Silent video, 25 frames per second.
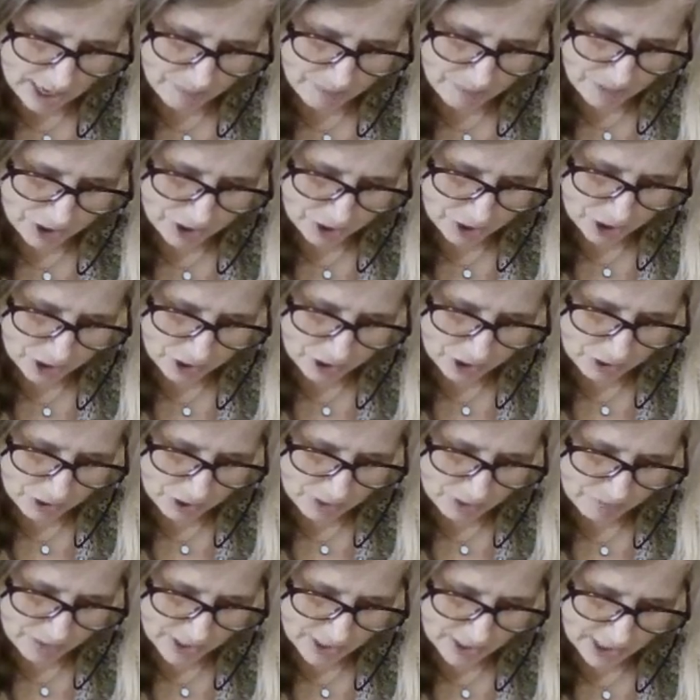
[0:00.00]
I'm going to show you
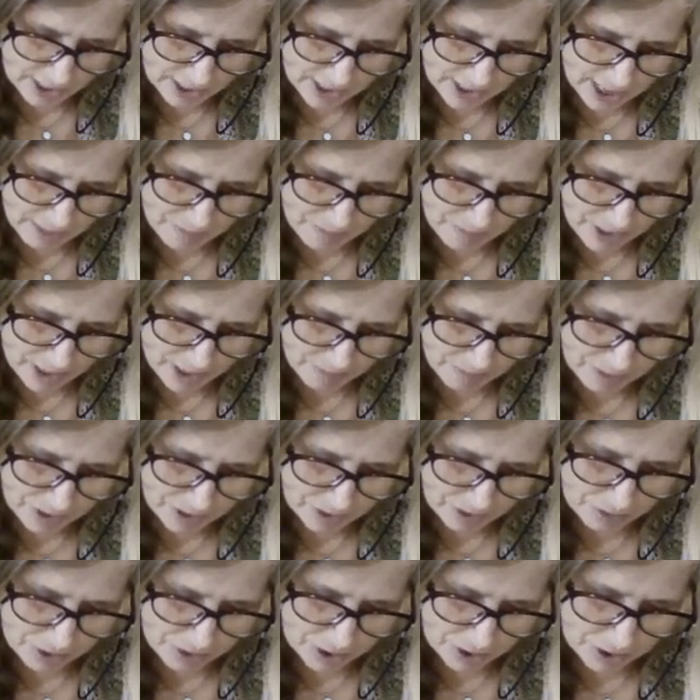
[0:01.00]
some things I've been up
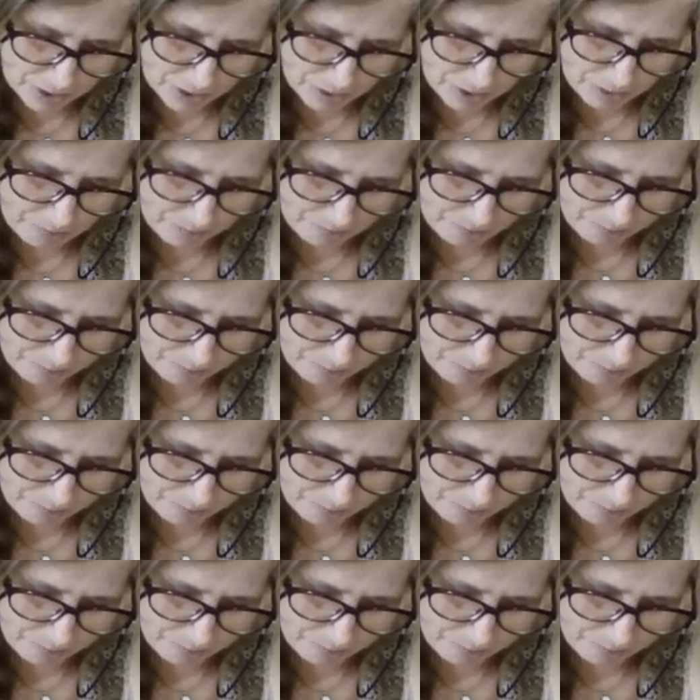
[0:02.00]
to too.